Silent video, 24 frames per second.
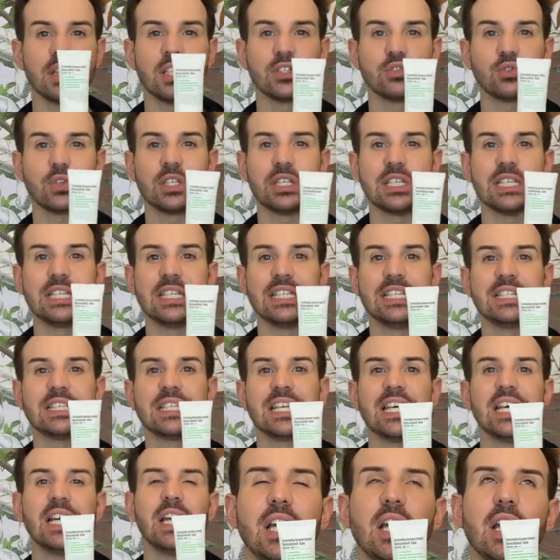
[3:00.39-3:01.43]
This one is
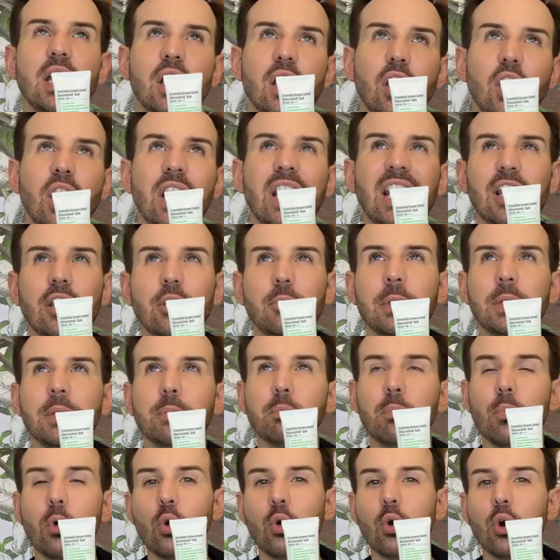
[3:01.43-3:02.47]
a little bit
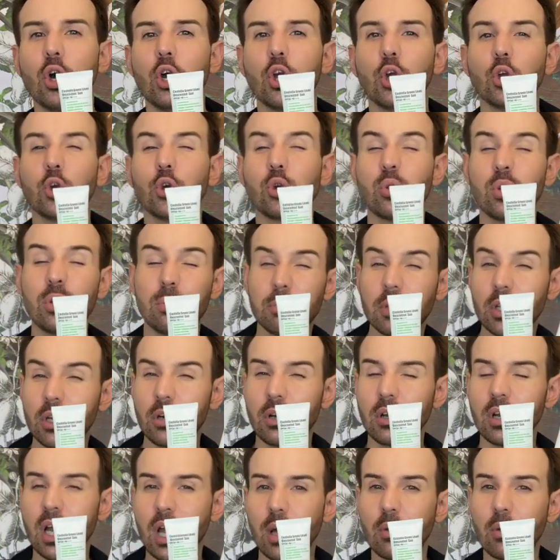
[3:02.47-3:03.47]
more creamier,